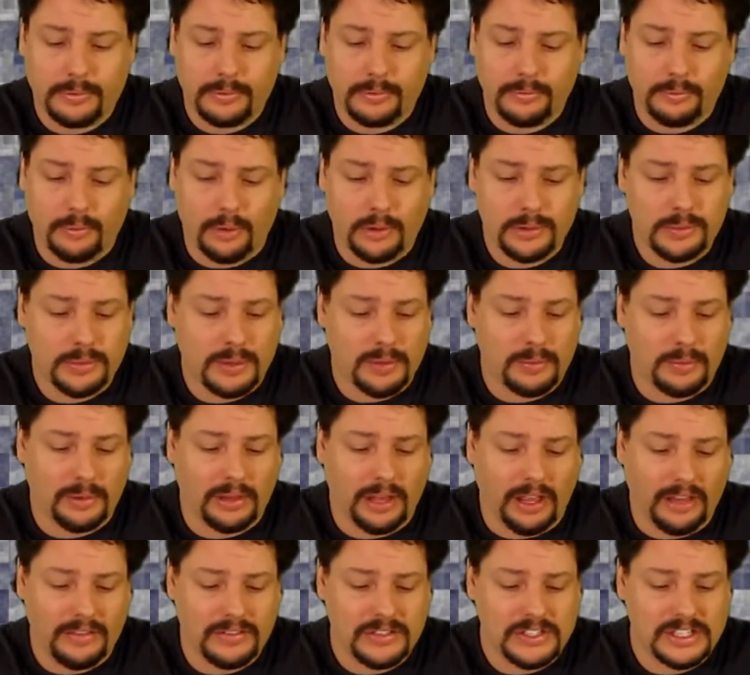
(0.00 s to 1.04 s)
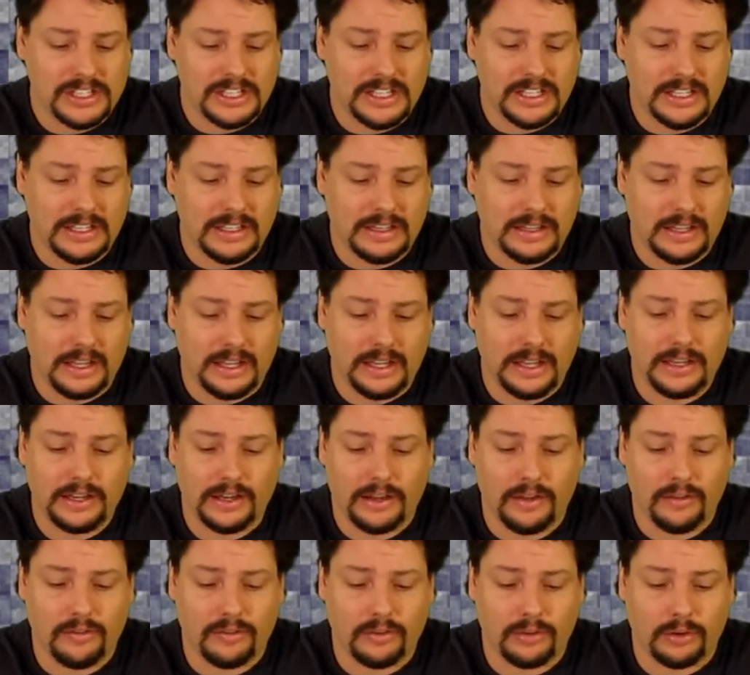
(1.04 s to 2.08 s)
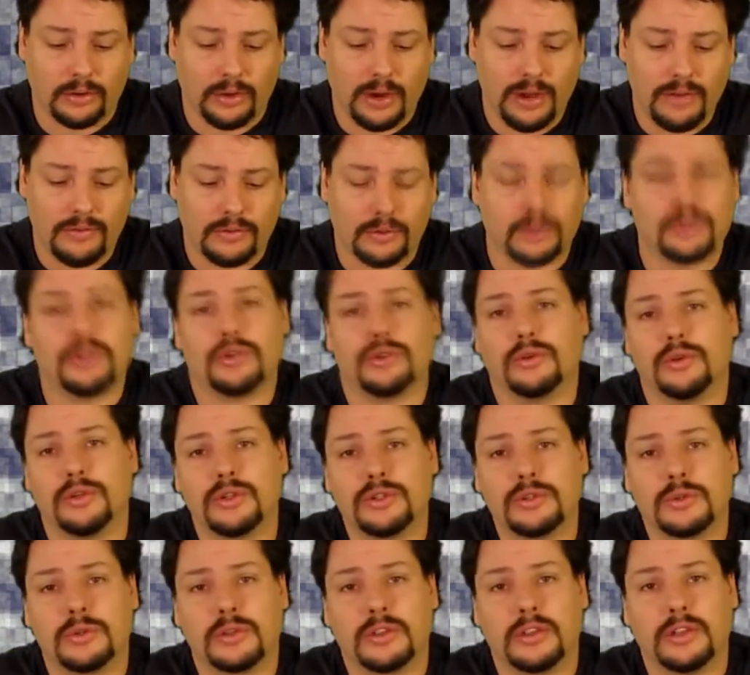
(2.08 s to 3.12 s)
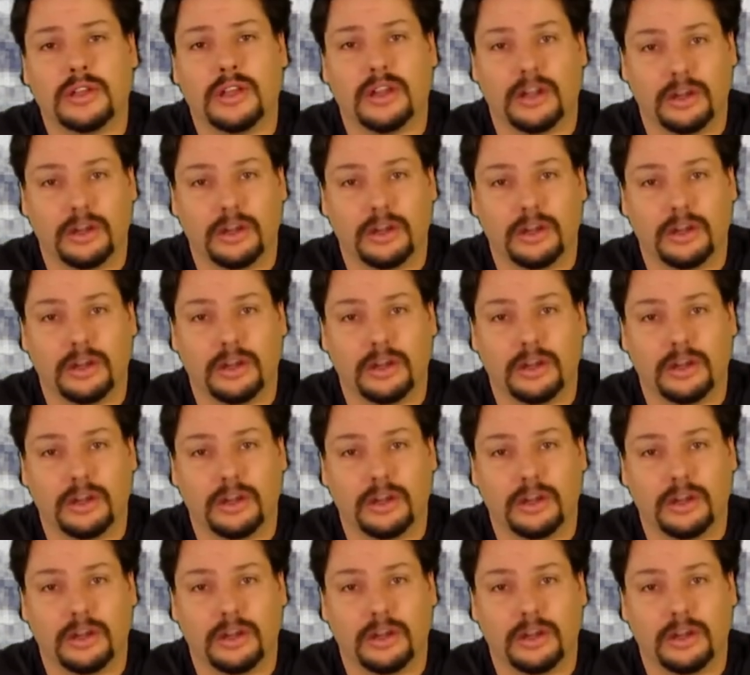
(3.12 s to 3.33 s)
Most people I've seen that have engraved their tools with an